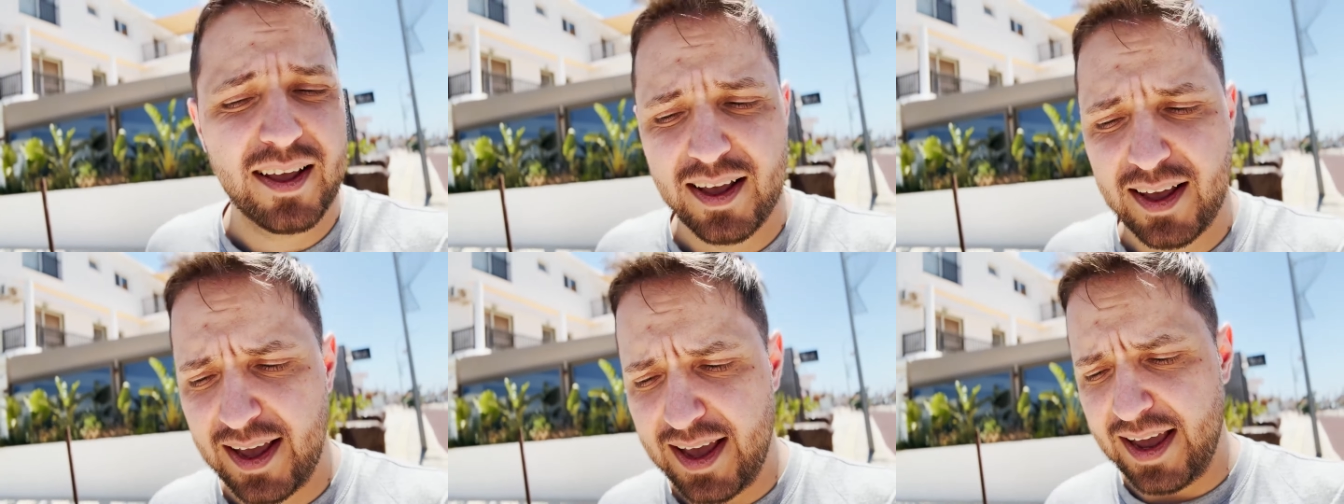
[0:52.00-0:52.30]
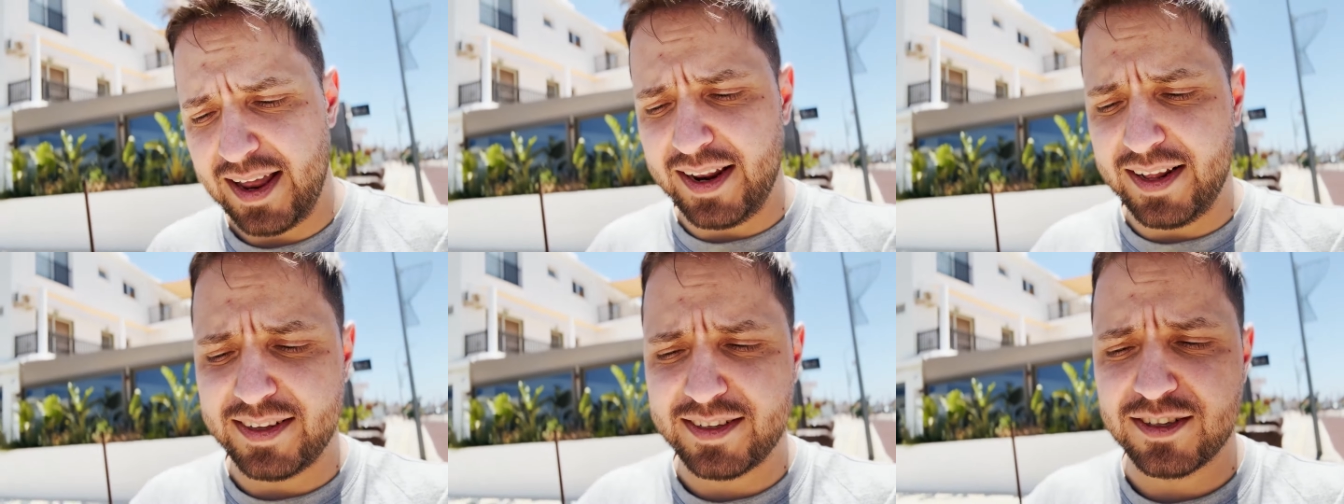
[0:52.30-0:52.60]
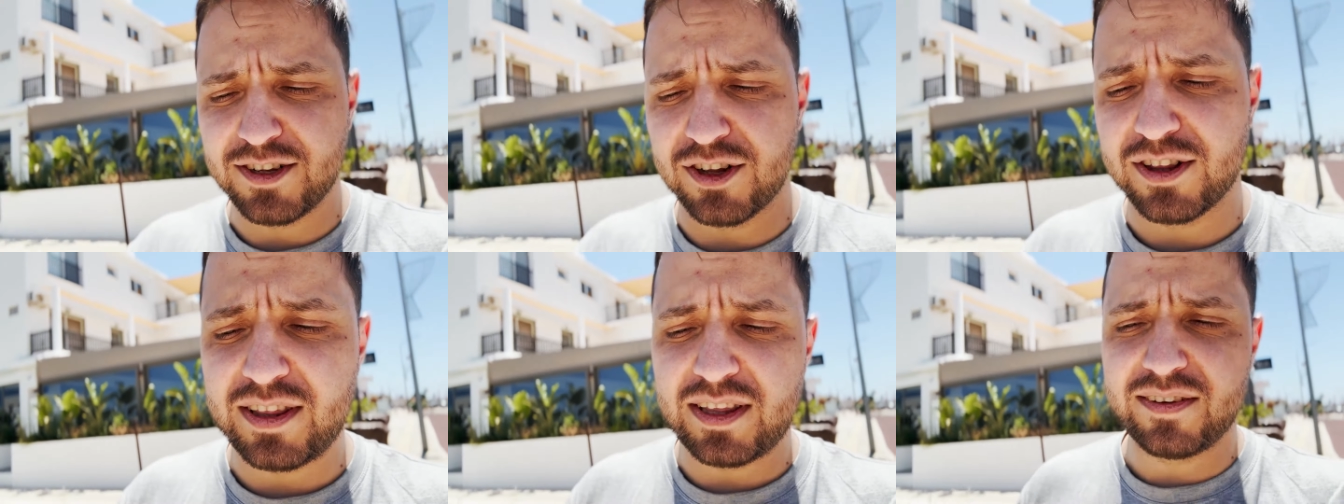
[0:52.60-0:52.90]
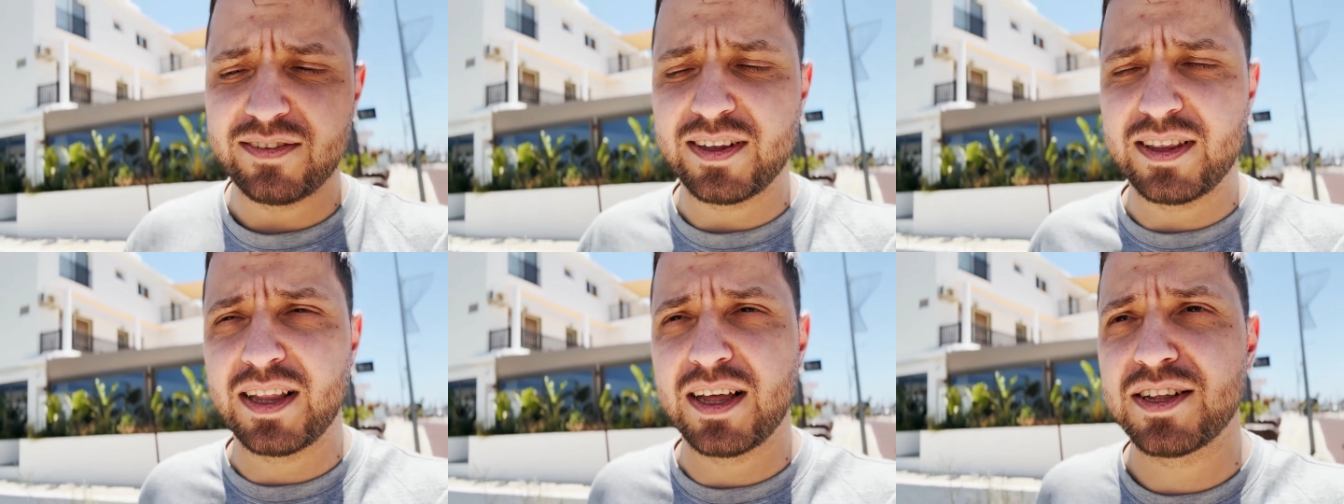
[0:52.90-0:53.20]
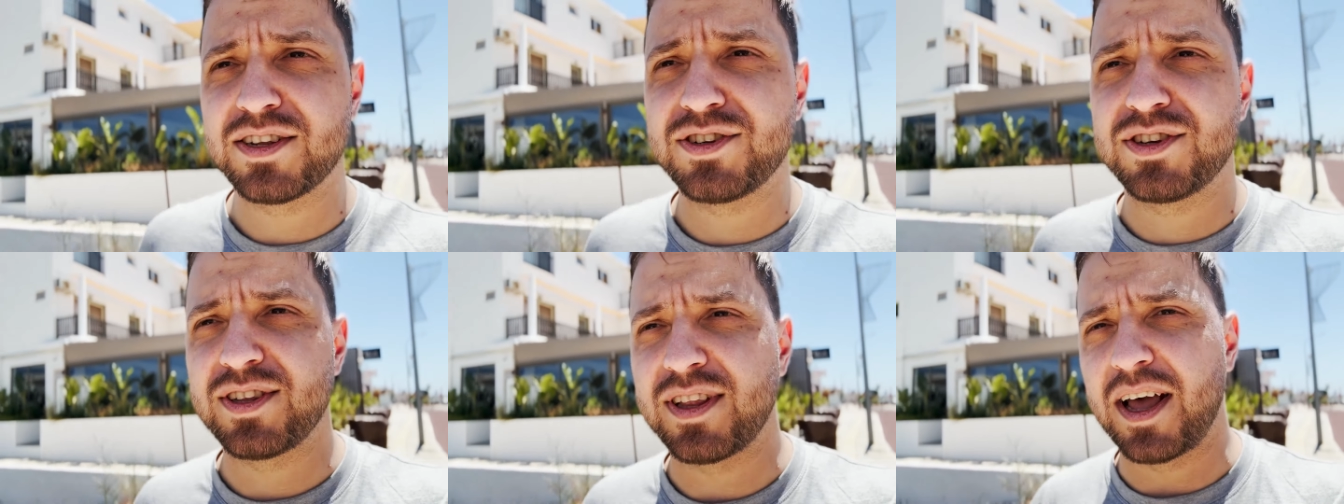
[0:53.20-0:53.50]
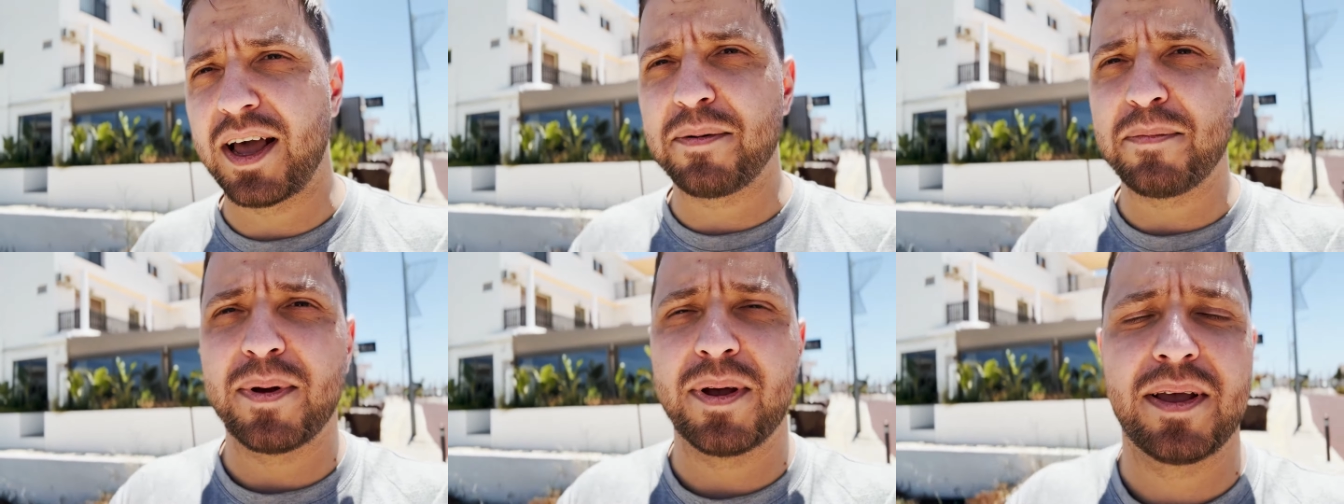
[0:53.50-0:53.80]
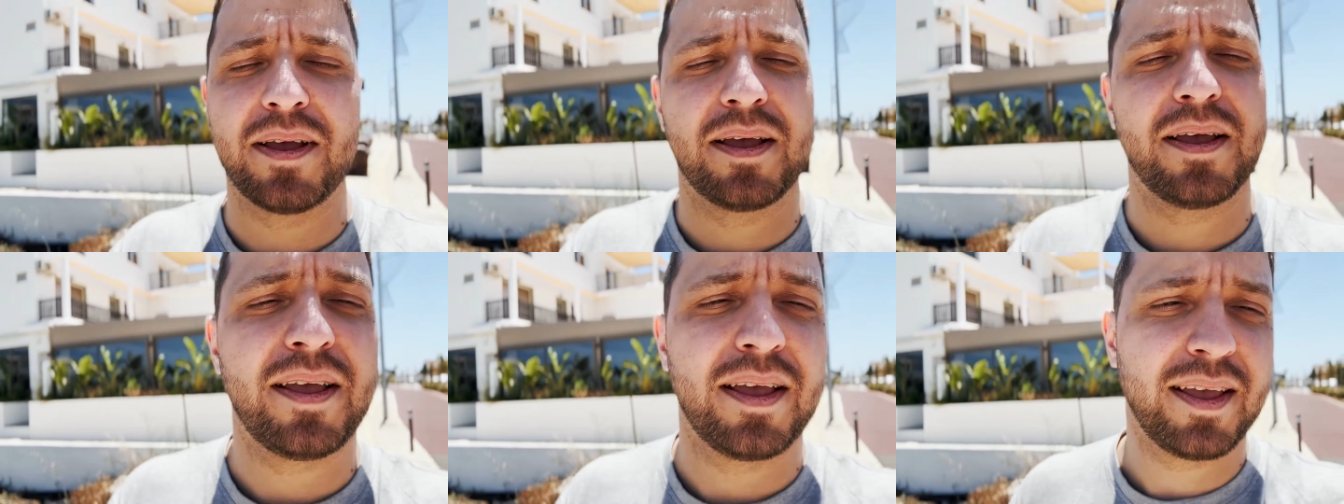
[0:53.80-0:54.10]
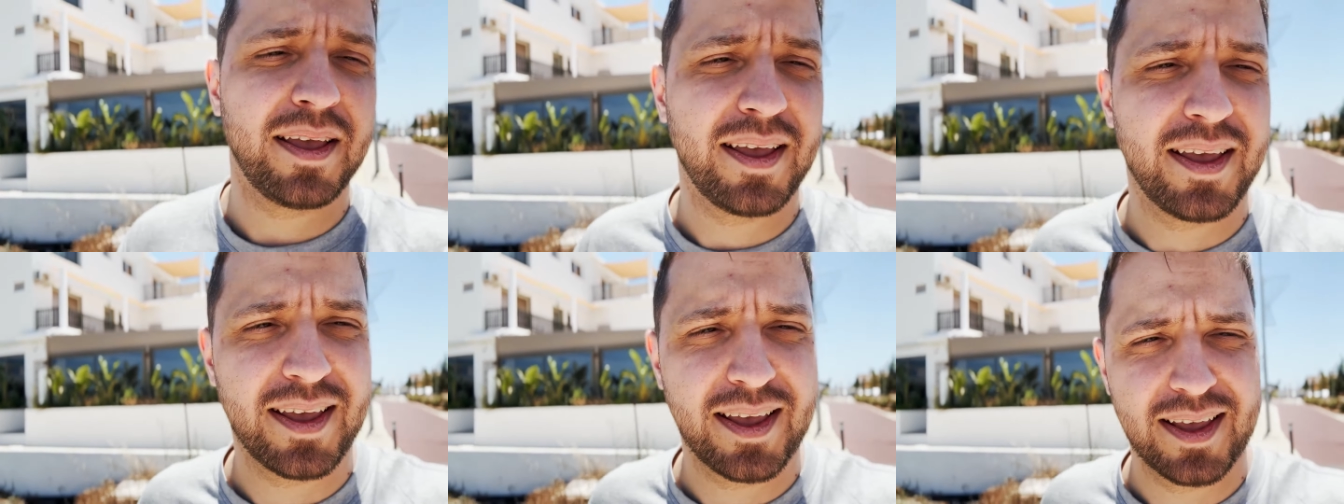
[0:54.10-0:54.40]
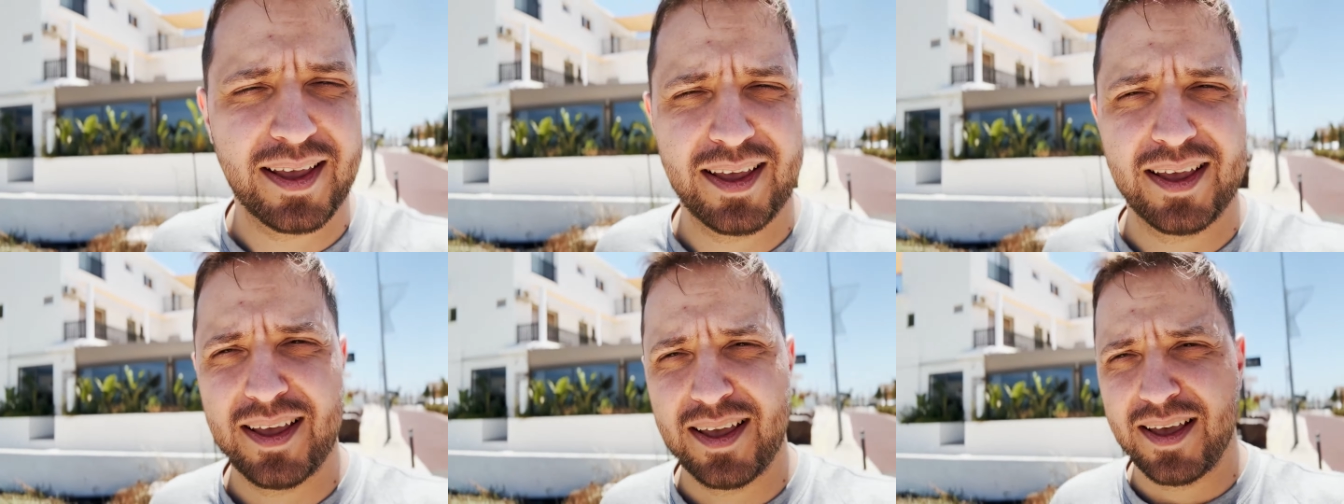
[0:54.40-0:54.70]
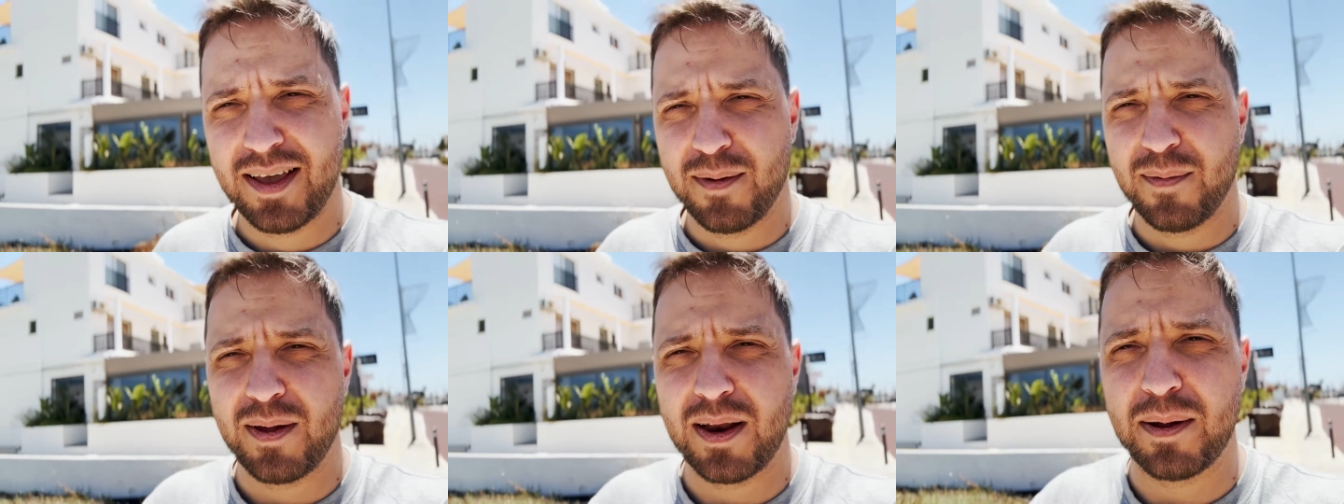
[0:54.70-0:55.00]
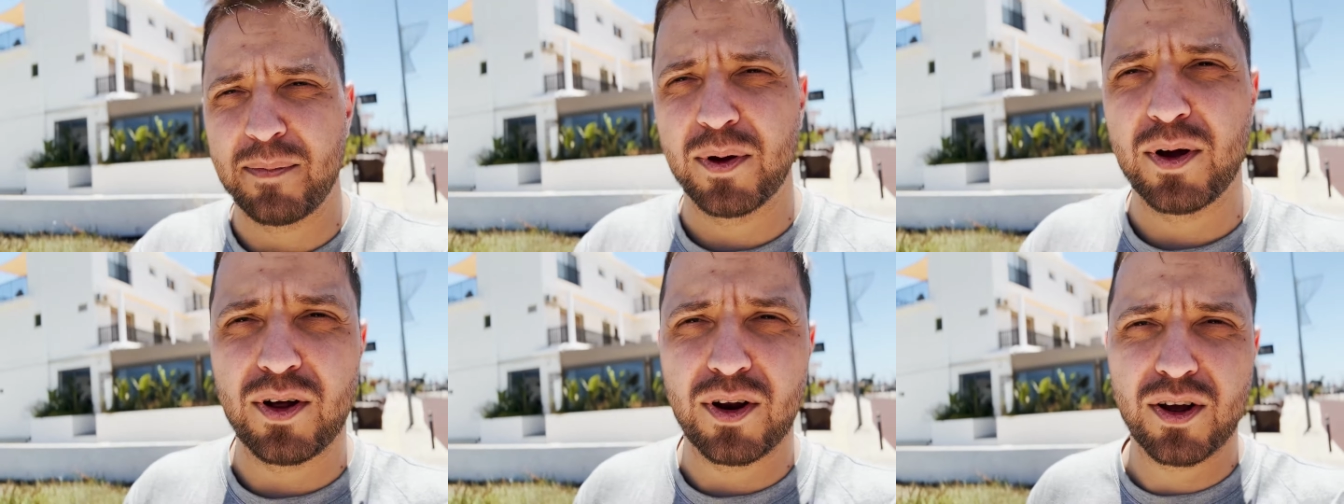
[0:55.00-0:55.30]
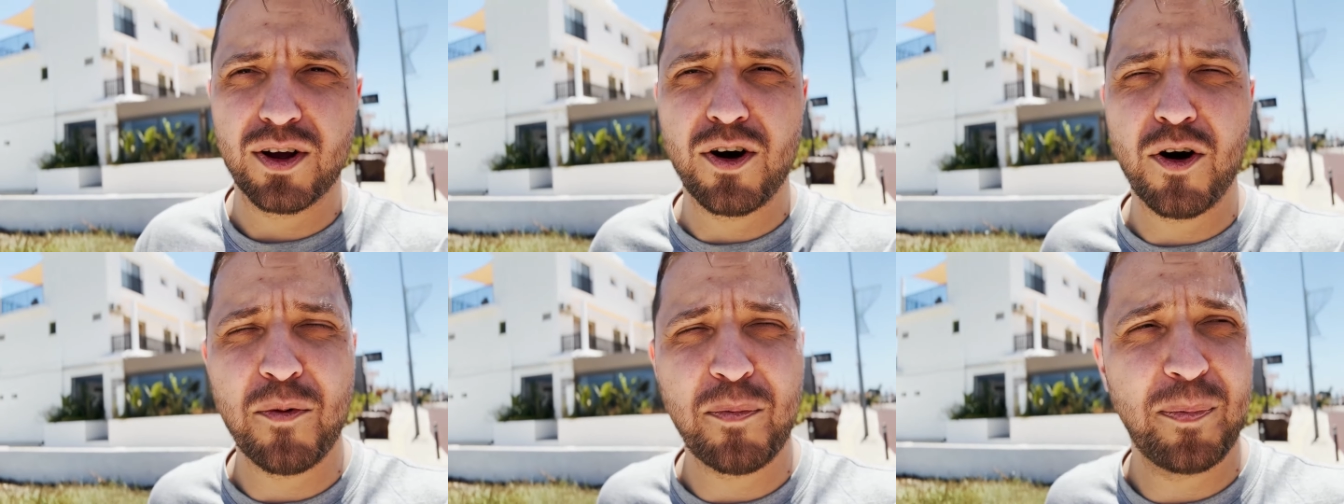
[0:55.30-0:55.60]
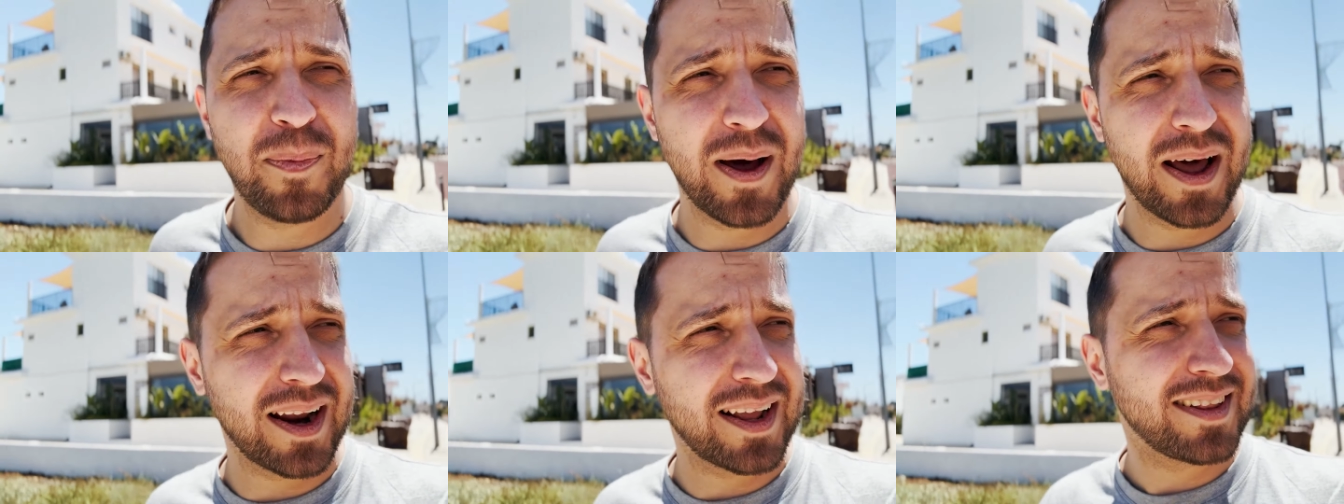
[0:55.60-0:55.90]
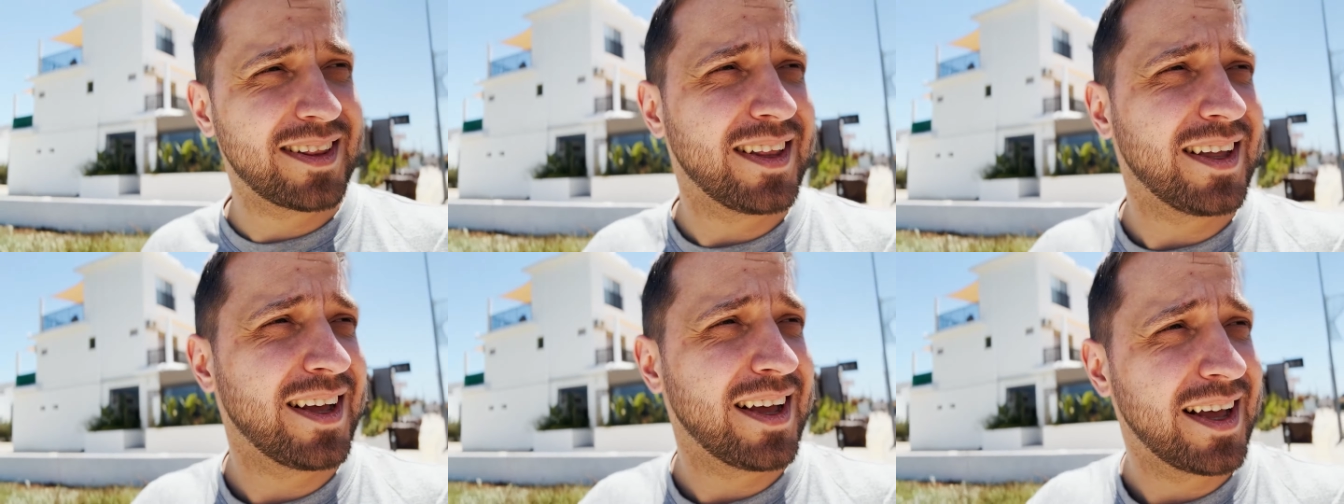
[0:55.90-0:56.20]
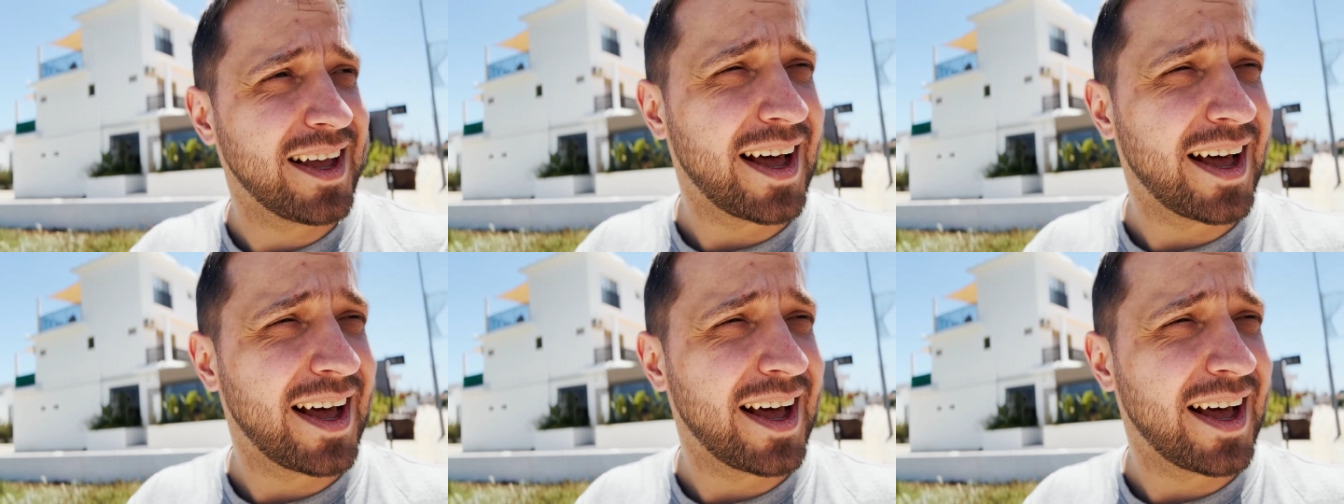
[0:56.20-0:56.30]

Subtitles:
And it's not even lunchtime. But I'm gonna go park the